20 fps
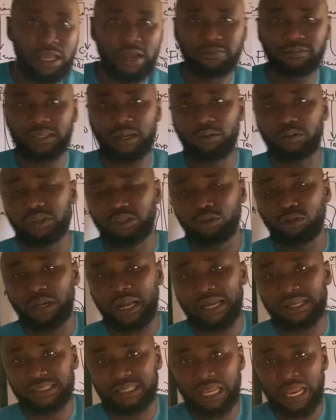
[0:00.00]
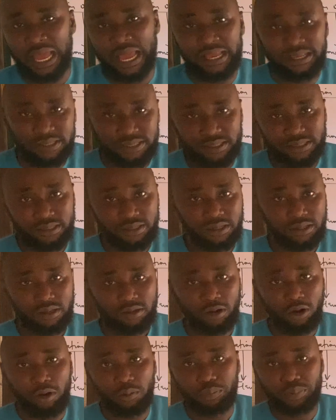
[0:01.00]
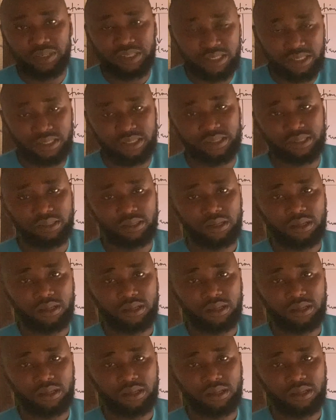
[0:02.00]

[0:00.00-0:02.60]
after which you can slice or pieces.